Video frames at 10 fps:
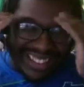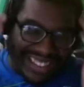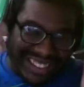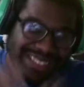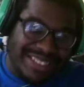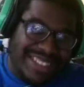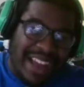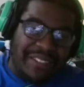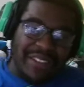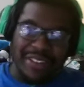like you just
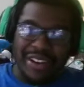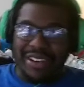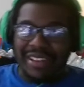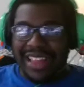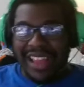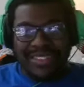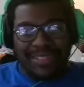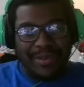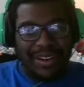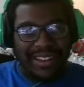have Irelia on life
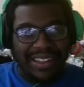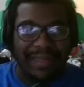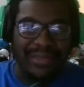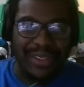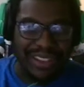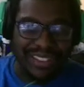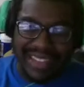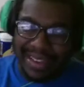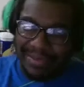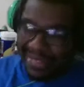support at that point. You're just
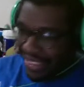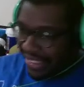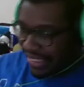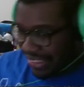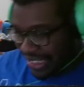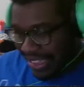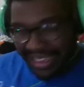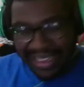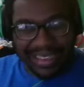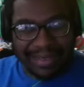like, please,
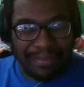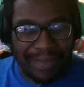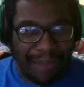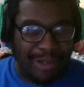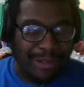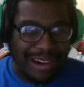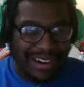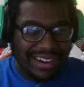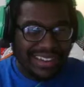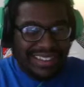mama,
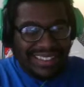work.